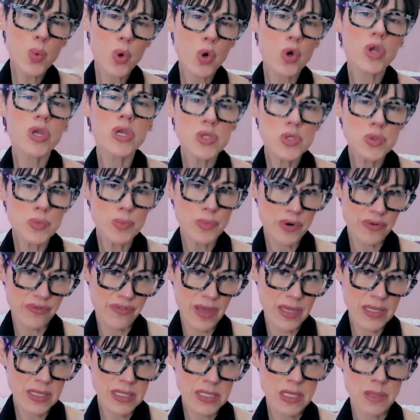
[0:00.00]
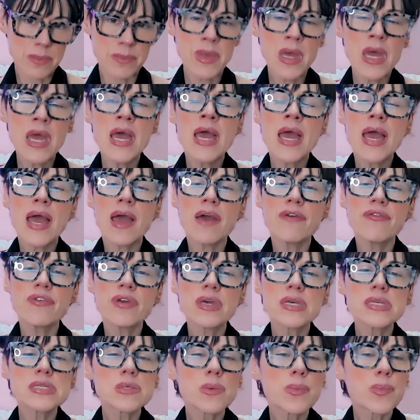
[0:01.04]
working to prevent them.
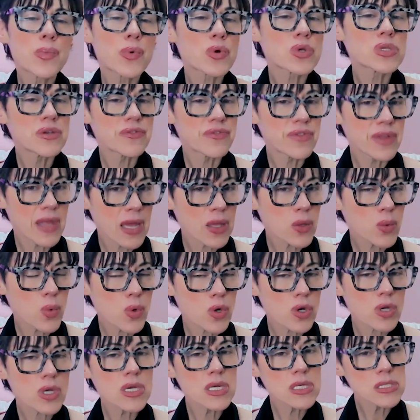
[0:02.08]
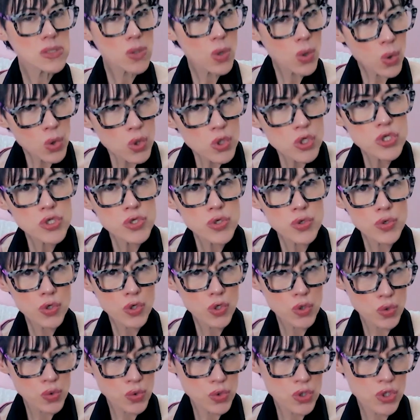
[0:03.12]
Having a supportive network is also
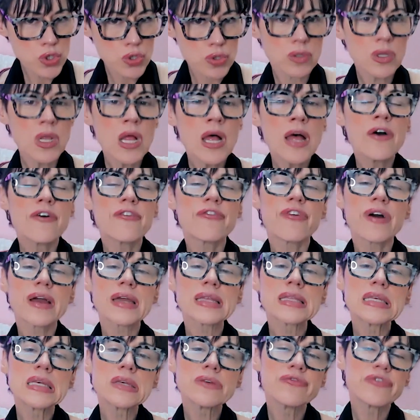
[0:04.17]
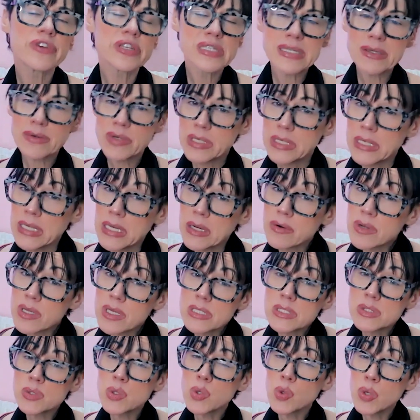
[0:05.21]
crucial. Finding
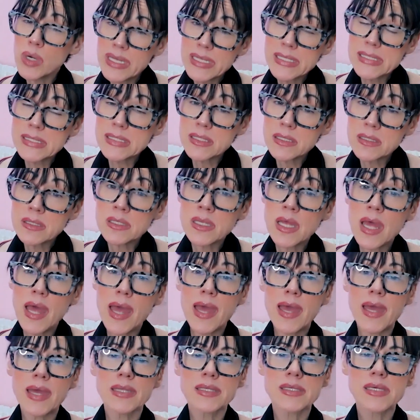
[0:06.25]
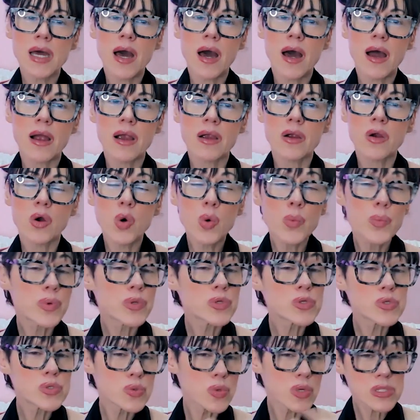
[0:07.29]
veterinarians who listen and are
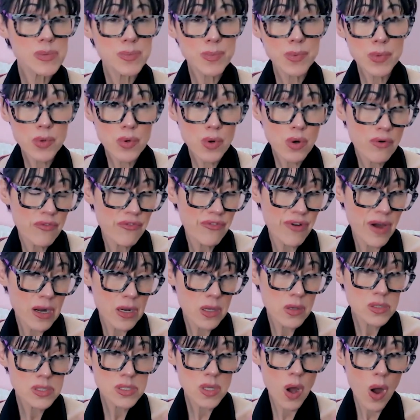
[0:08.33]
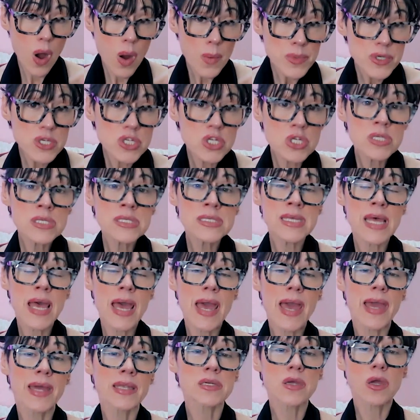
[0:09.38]
open to explore various options,
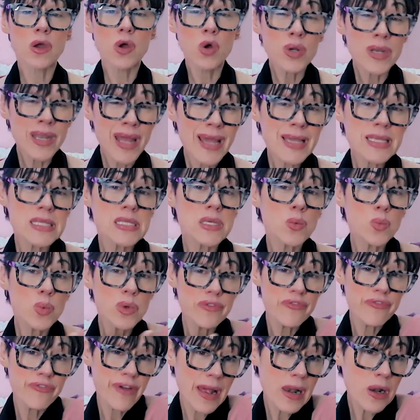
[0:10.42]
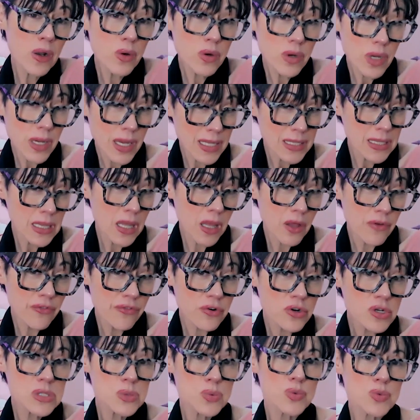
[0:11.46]
and connecting with fellow cat
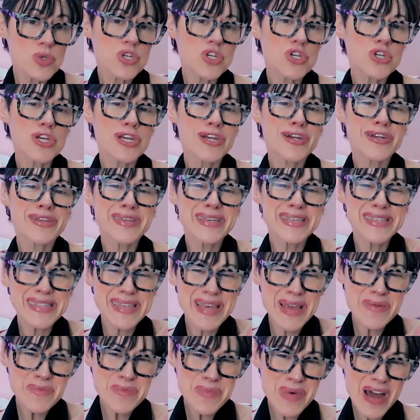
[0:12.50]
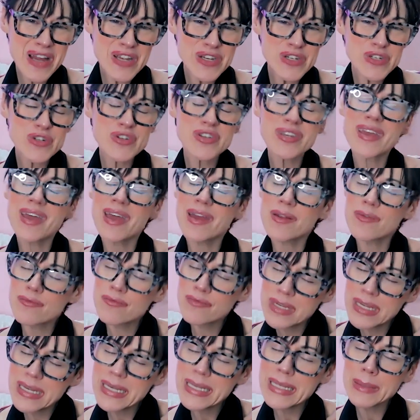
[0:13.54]
lovers who share the same passion, can
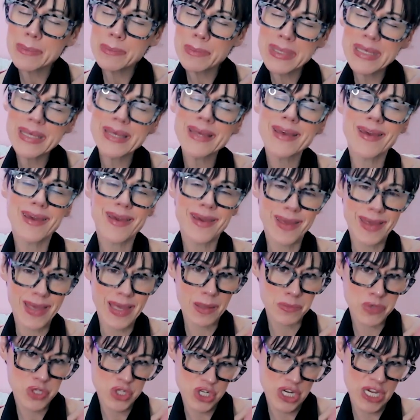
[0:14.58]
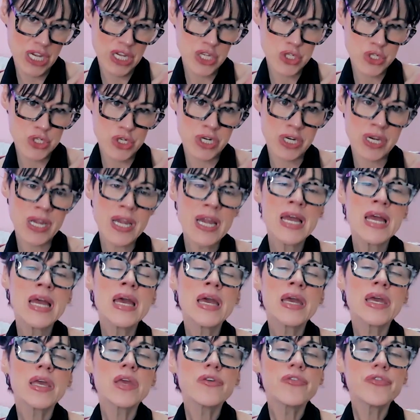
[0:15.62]
really be a game changer.
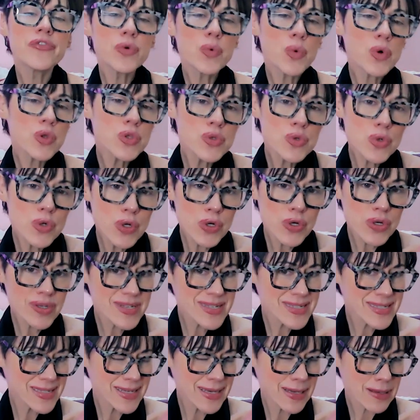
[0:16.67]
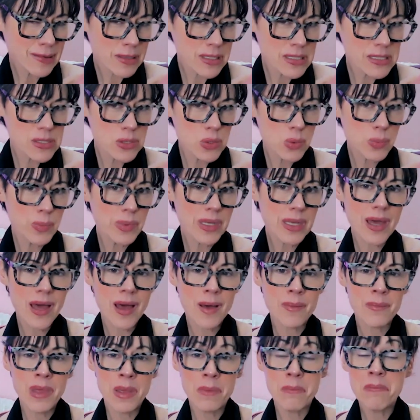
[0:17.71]
If you want to learn the secrets to
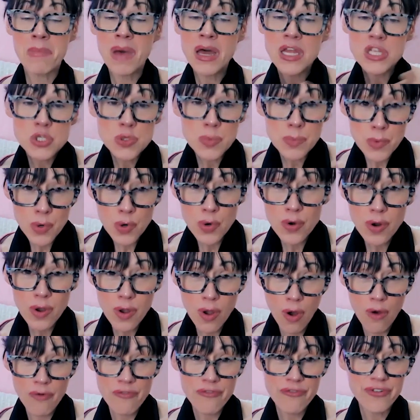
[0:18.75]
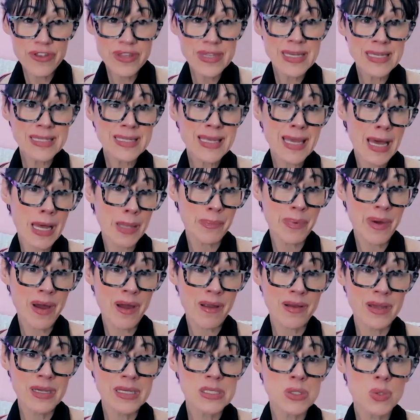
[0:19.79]
become a much more confident cat
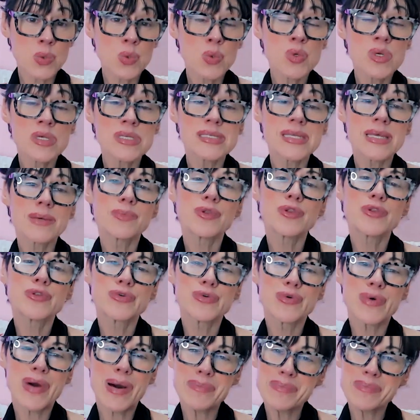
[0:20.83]
parent who is able to